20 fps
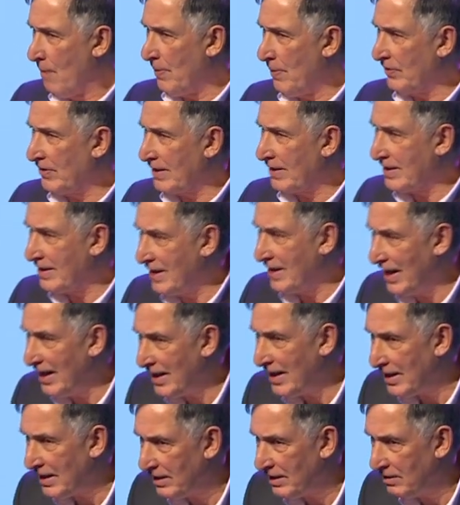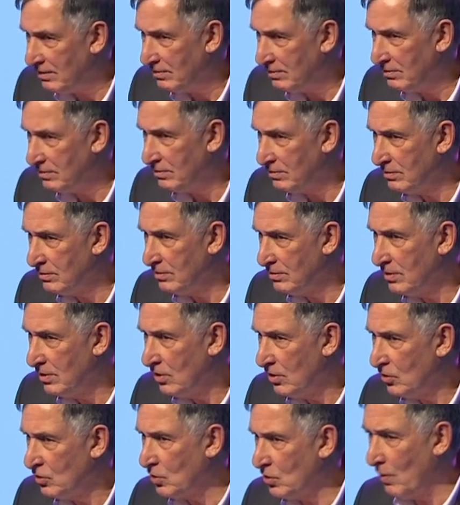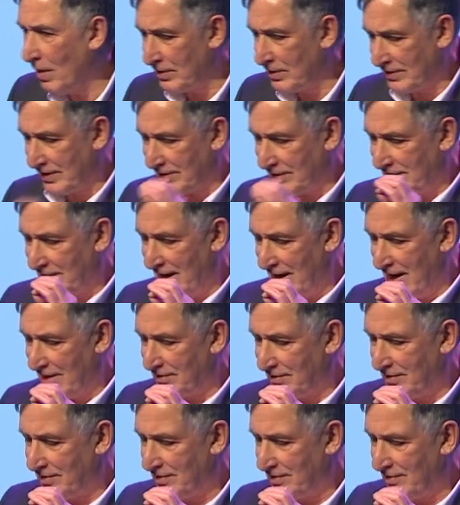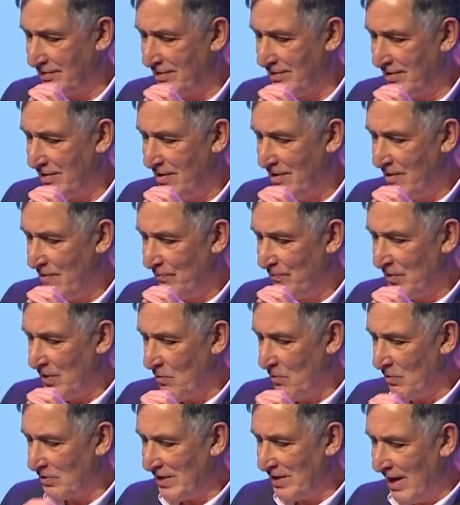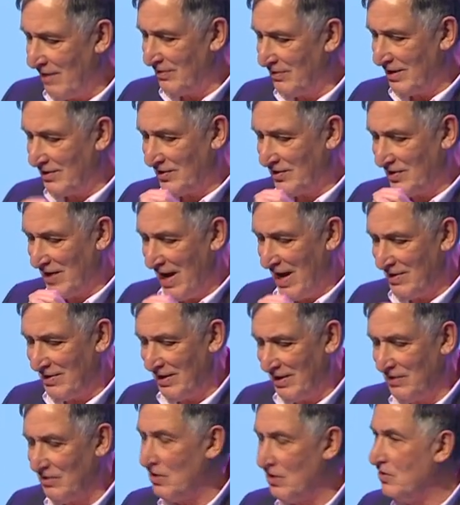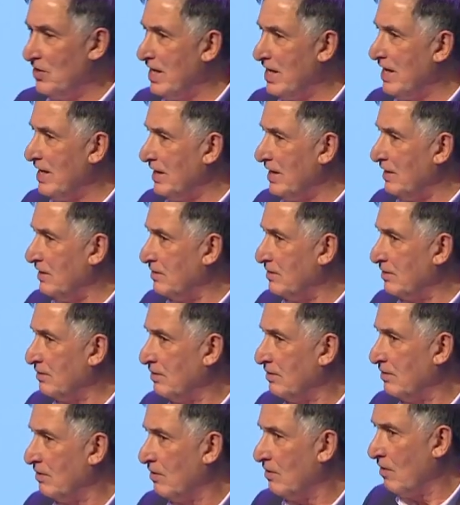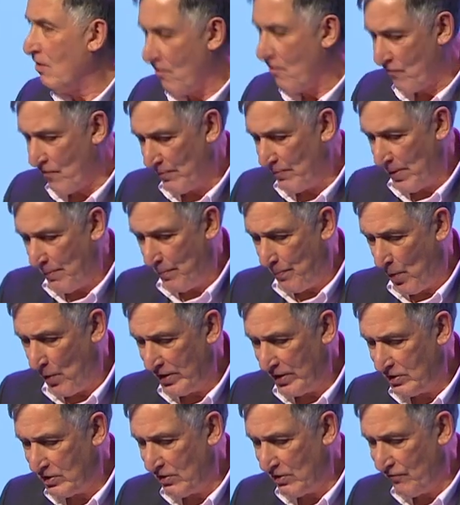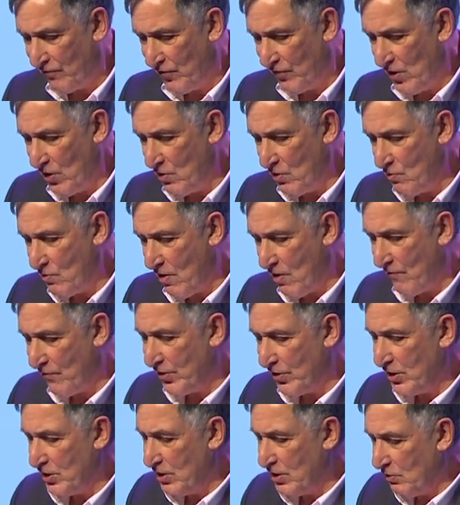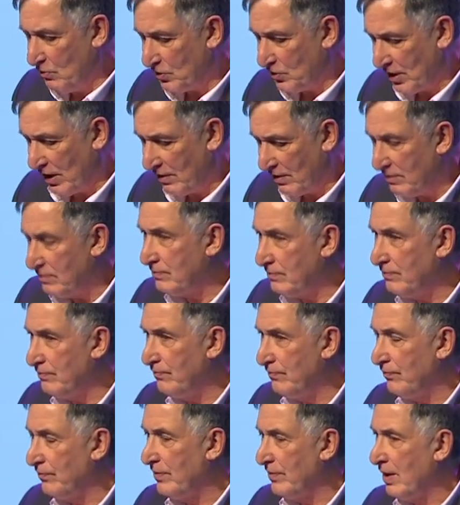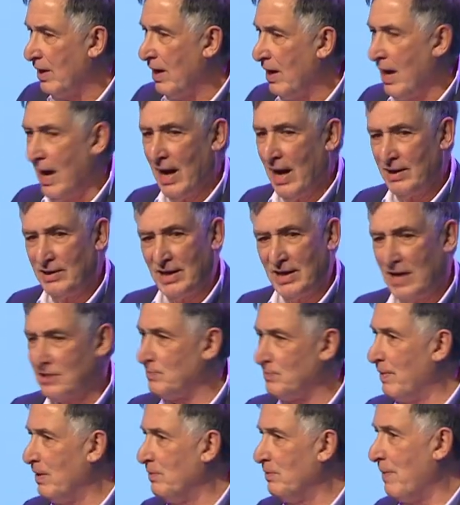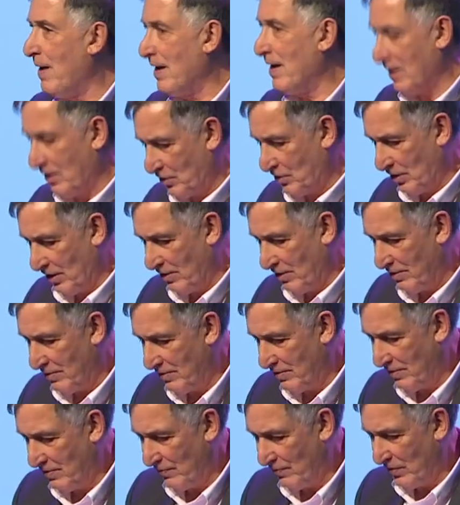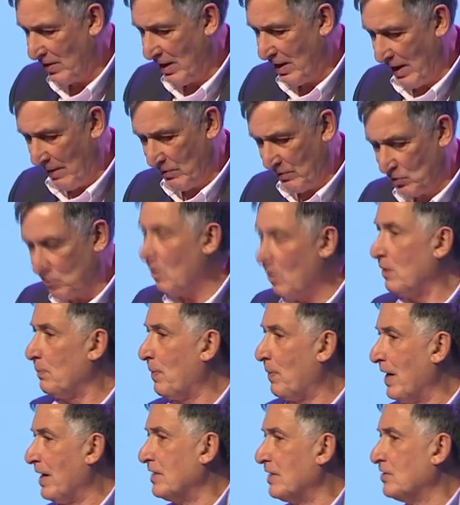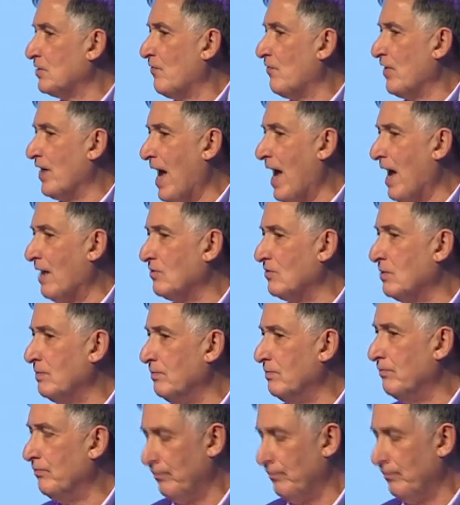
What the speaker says: But the key to our success was understanding the need from the point of view of the user. And as mill manager, I was well placed for that.